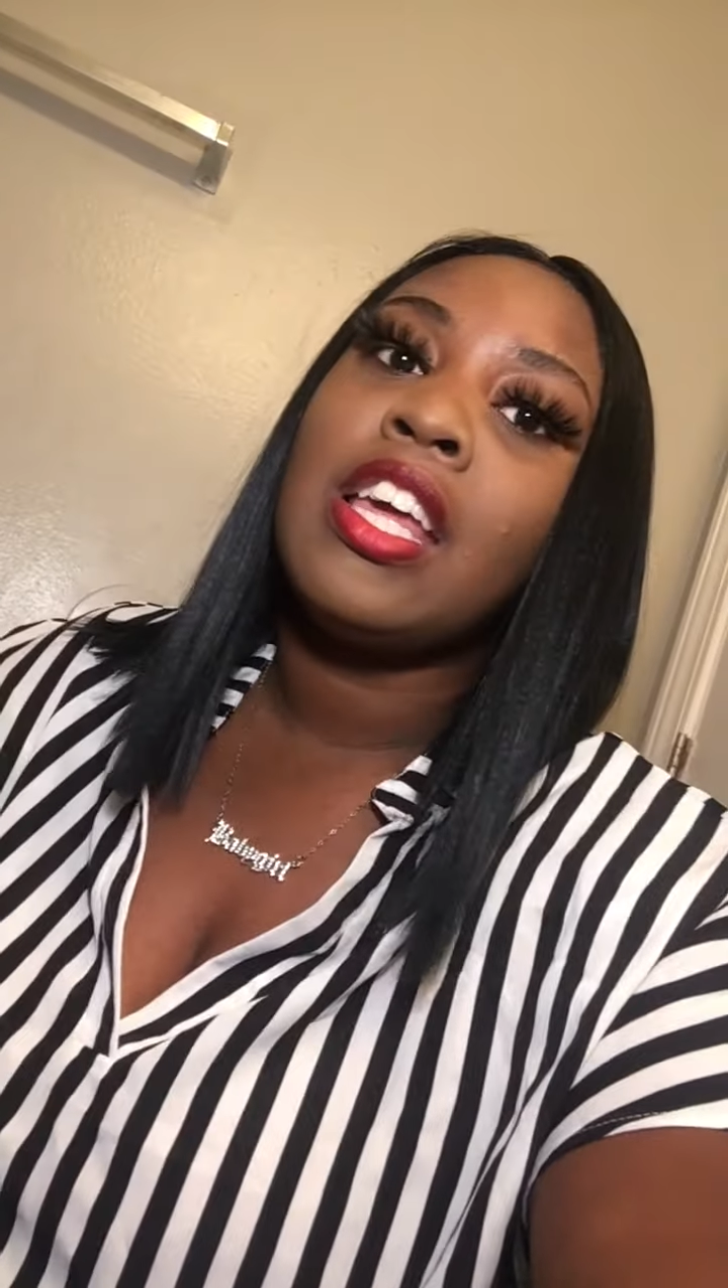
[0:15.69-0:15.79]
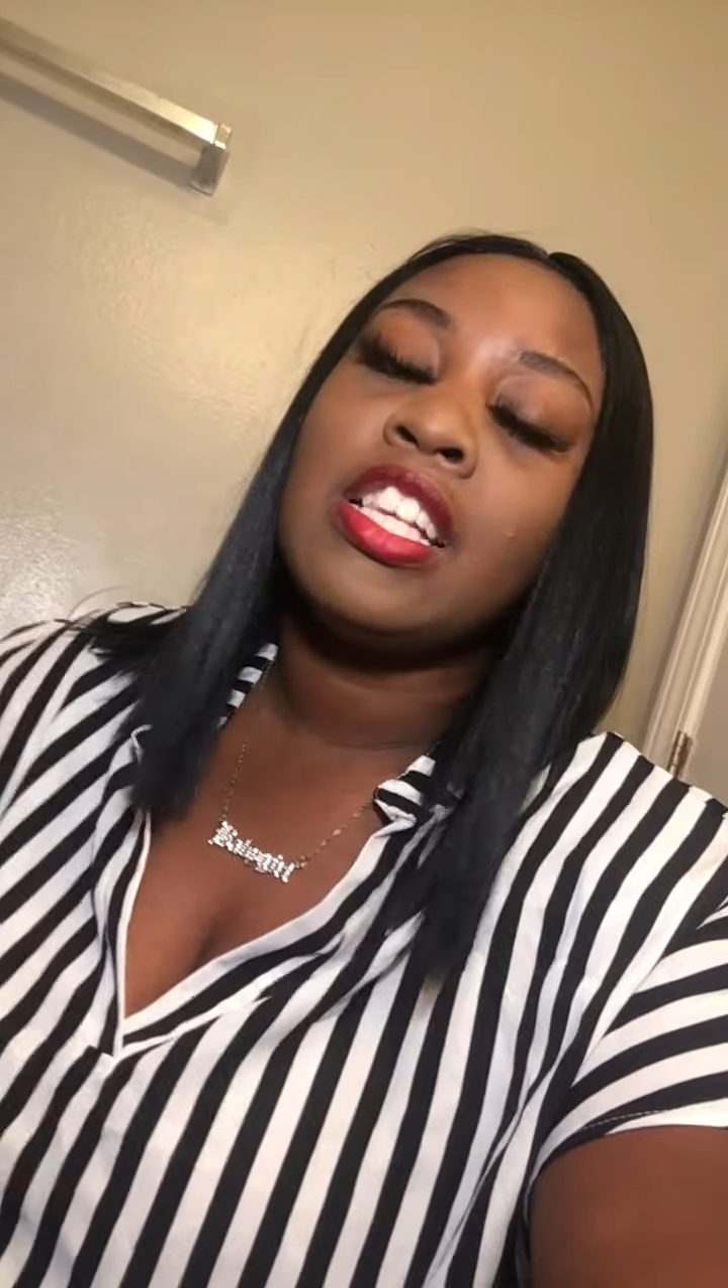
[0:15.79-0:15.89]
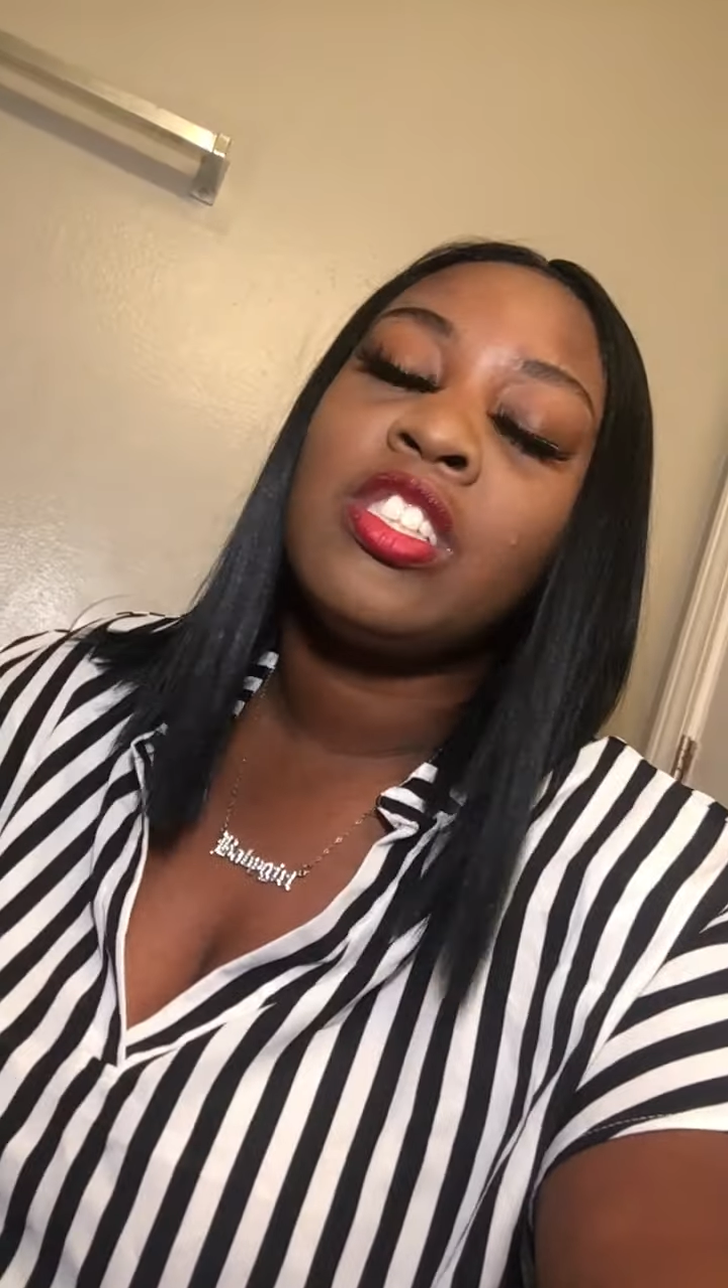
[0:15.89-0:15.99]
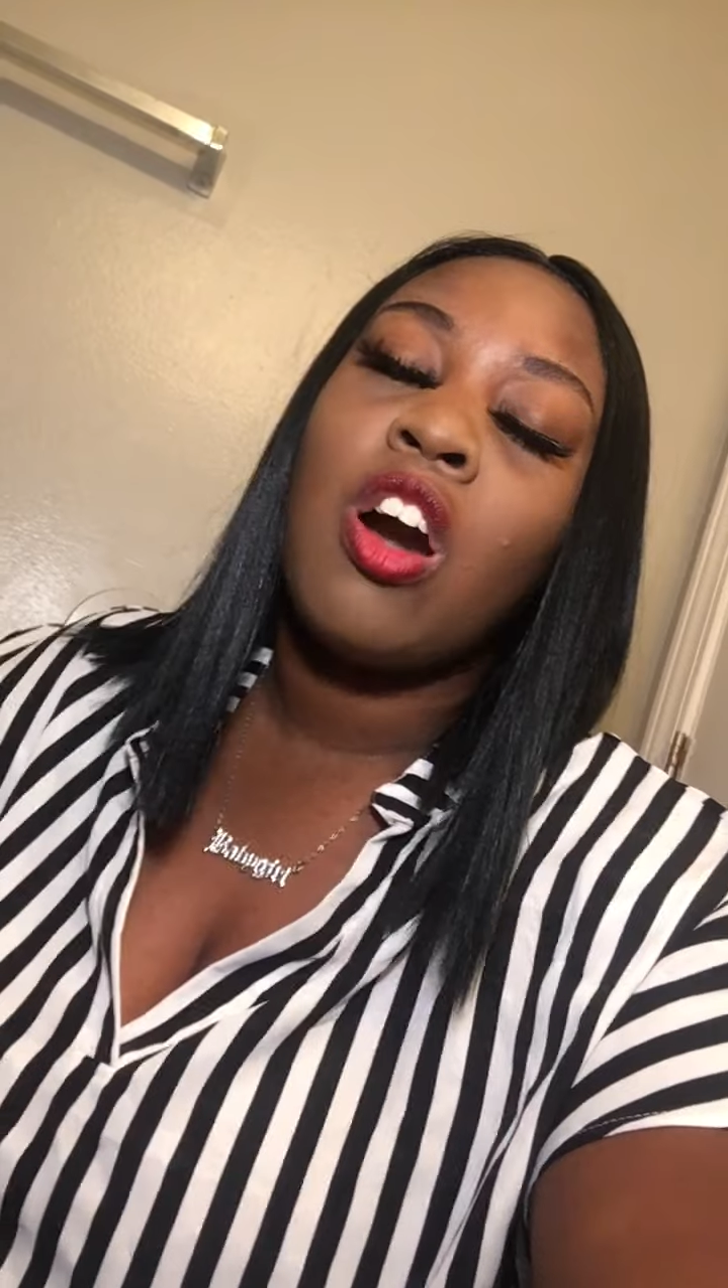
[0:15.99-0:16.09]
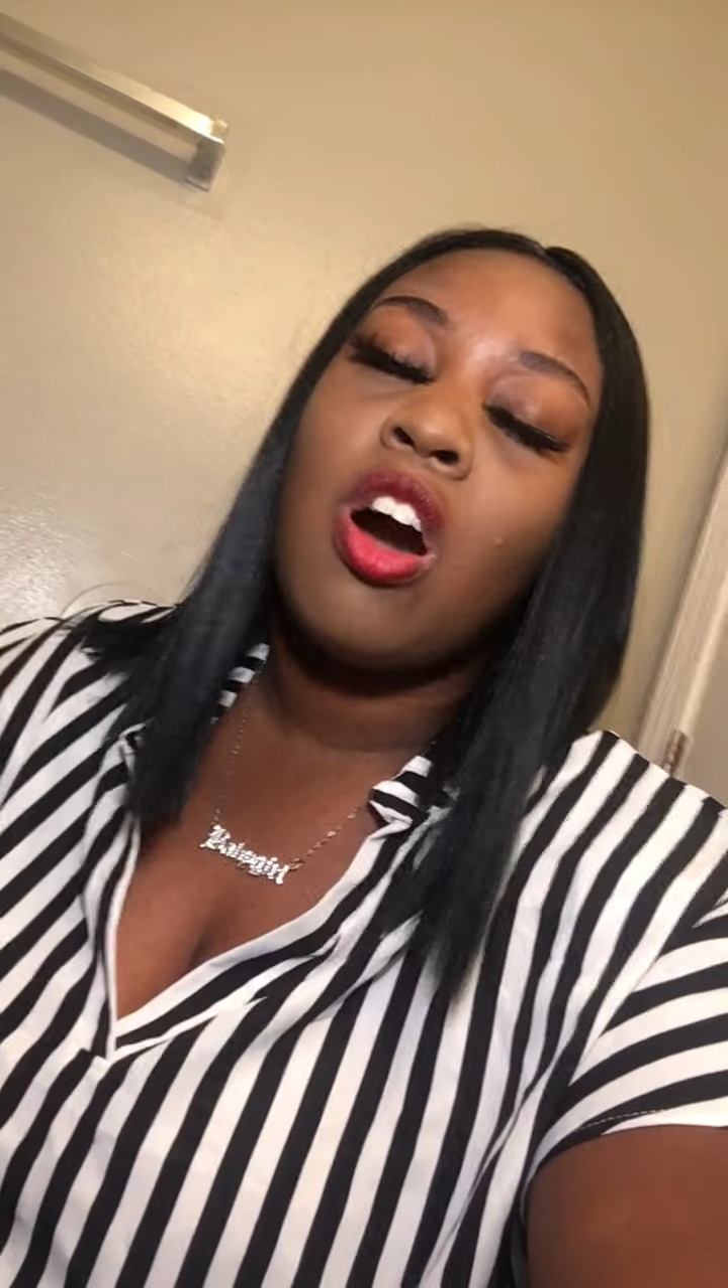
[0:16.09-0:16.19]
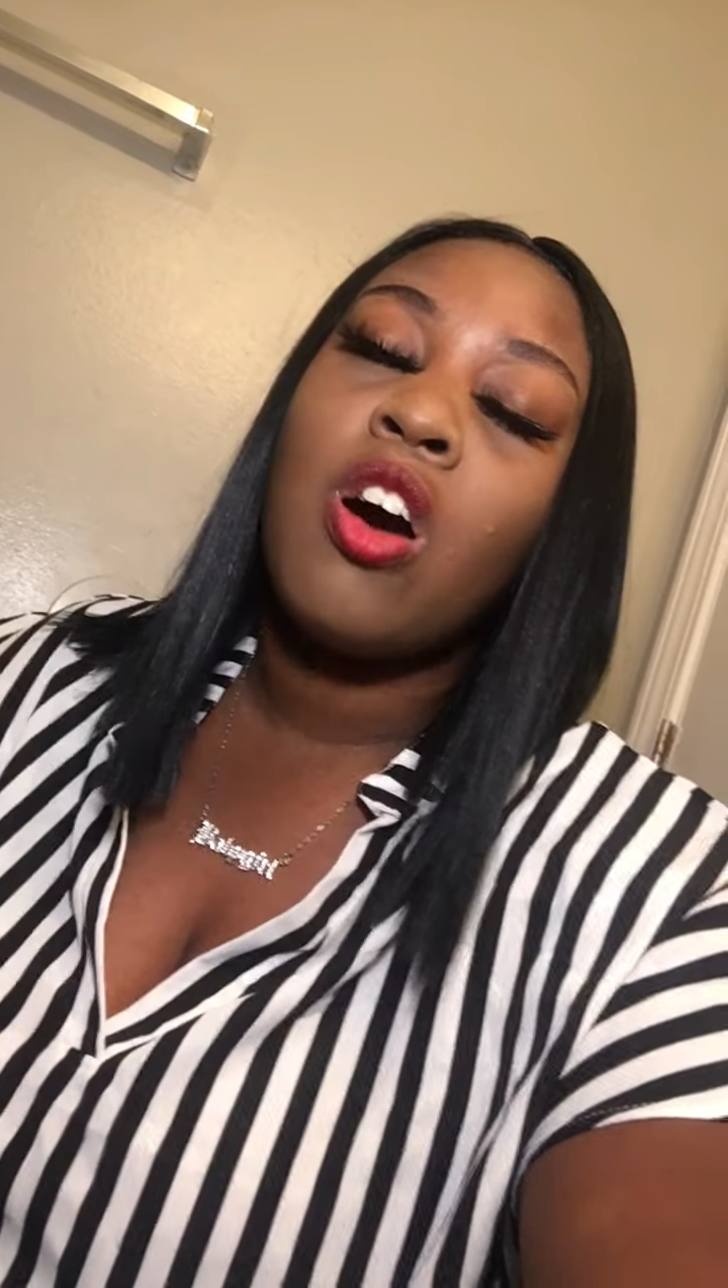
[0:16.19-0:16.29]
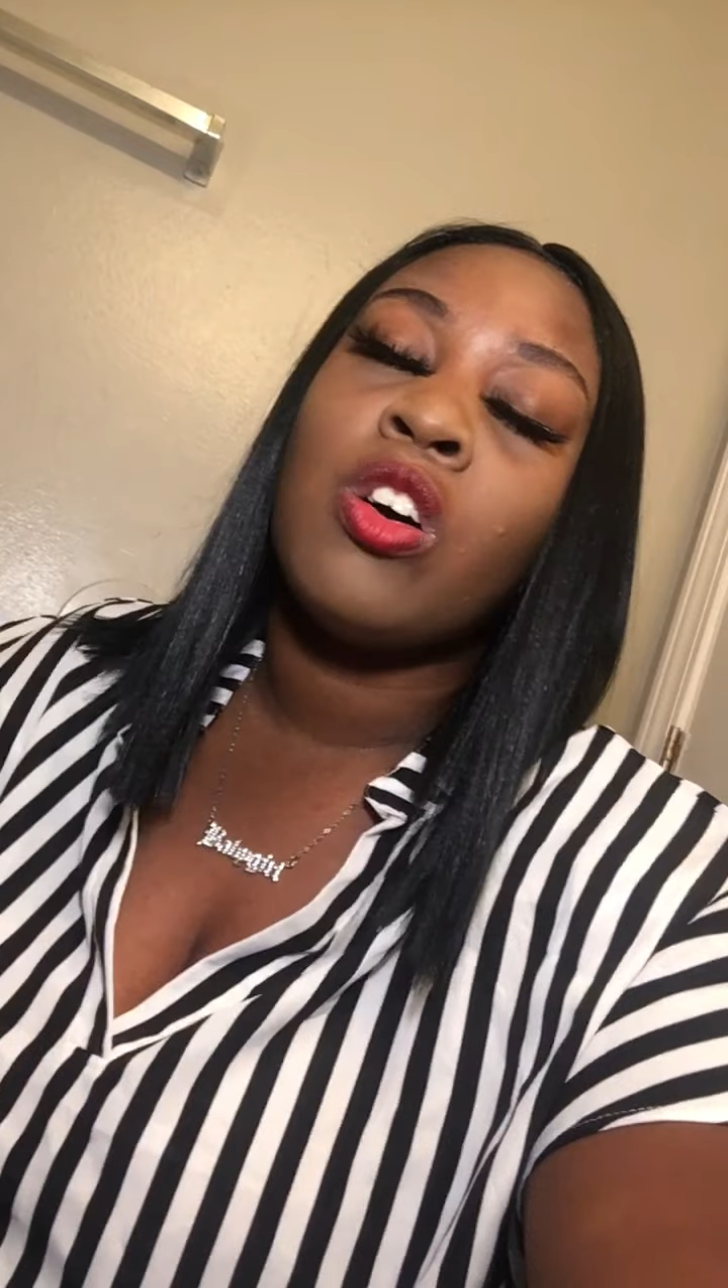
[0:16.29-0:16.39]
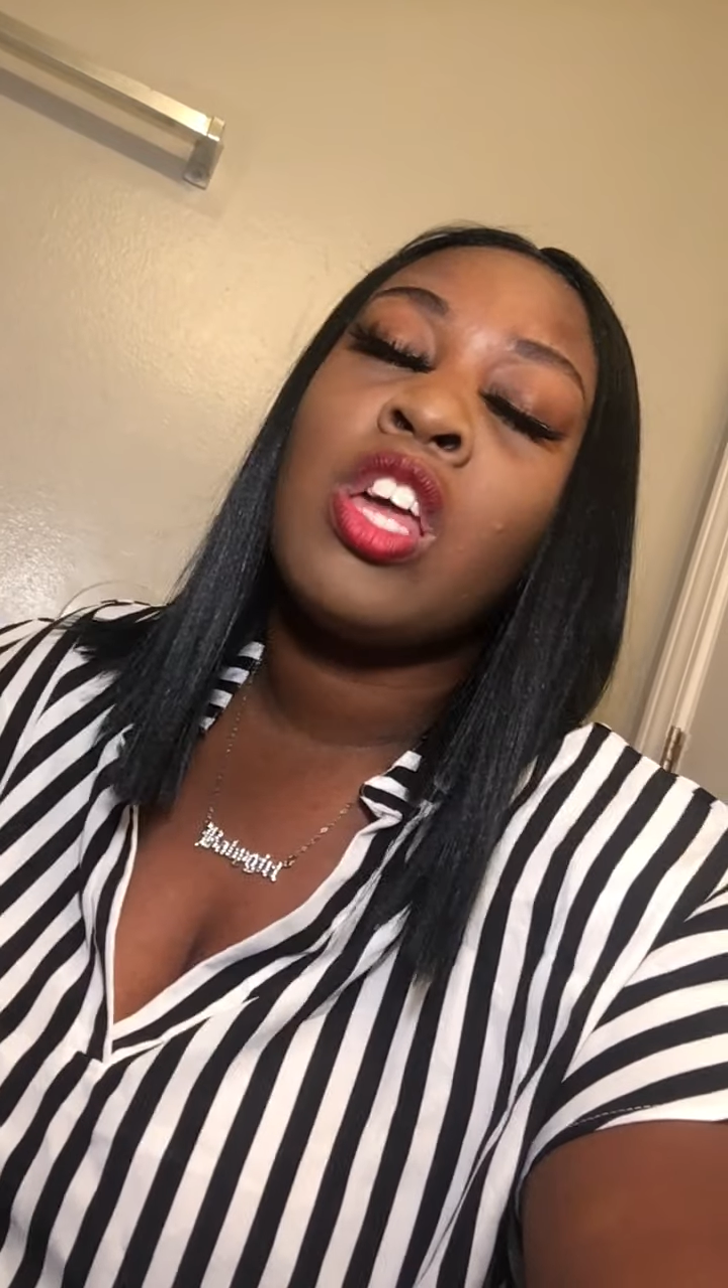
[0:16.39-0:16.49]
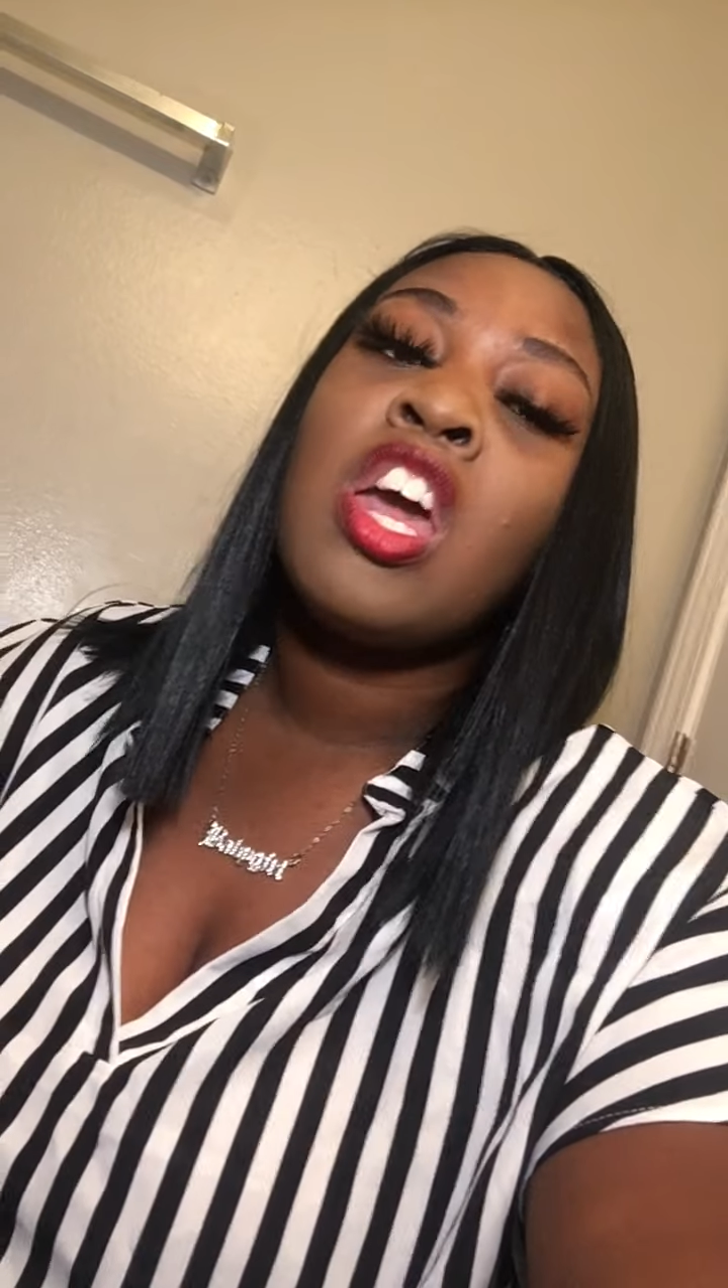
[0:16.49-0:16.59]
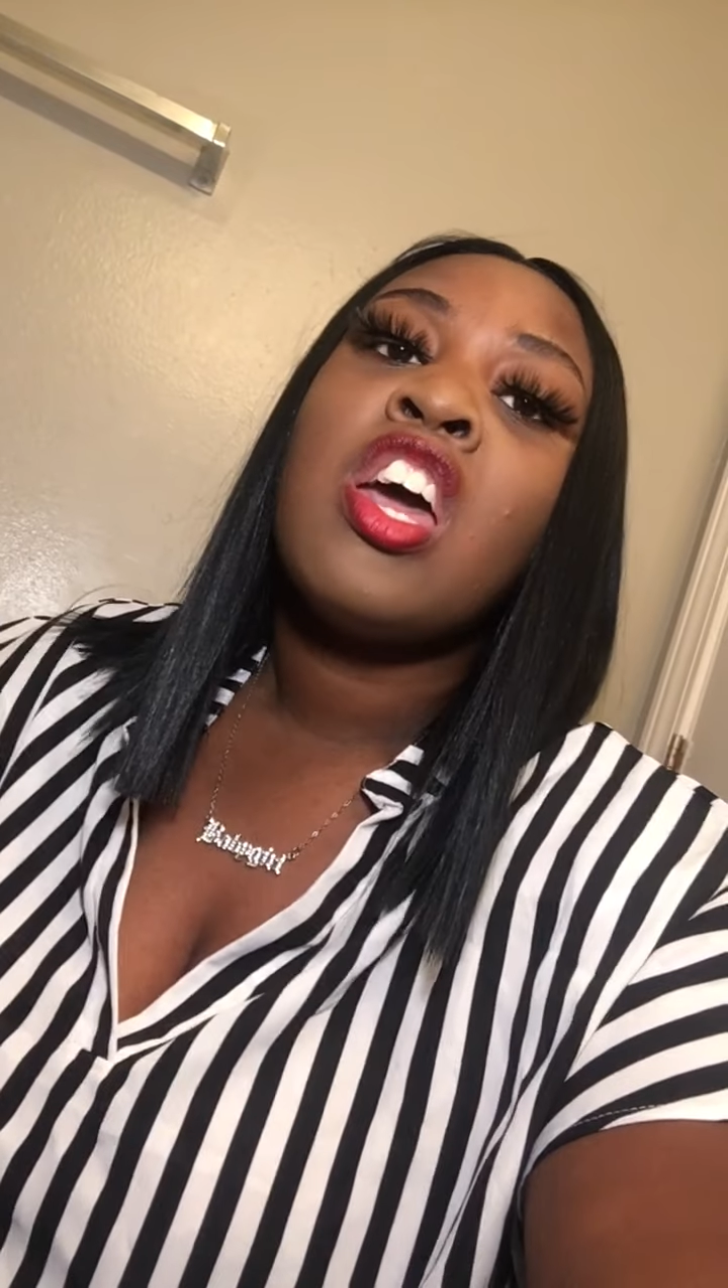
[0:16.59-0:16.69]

It's called